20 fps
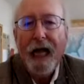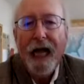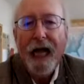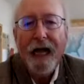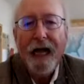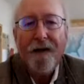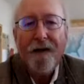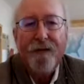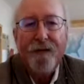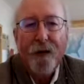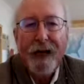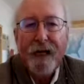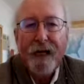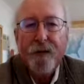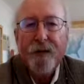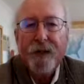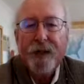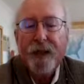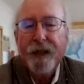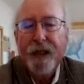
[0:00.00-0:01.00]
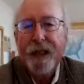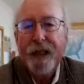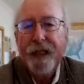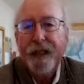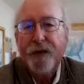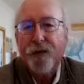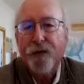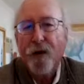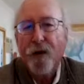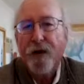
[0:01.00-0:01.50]
and
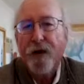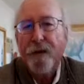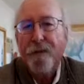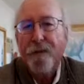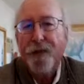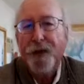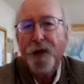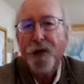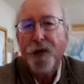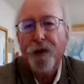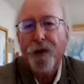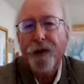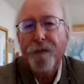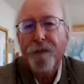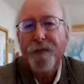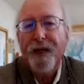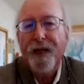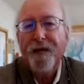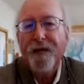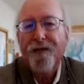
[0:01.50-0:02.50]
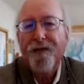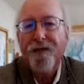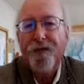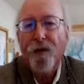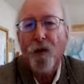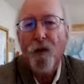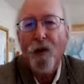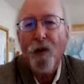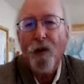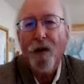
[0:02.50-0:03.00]
frequencies were computed
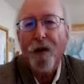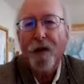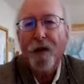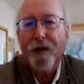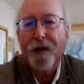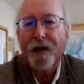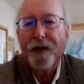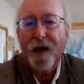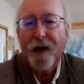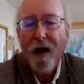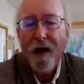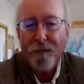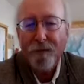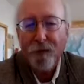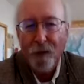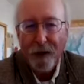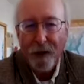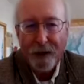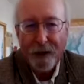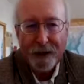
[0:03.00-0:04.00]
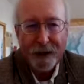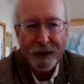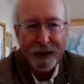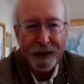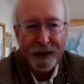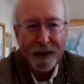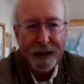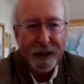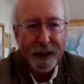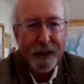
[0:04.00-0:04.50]
before the software
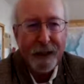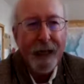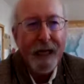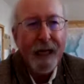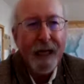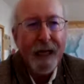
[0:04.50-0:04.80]
existed,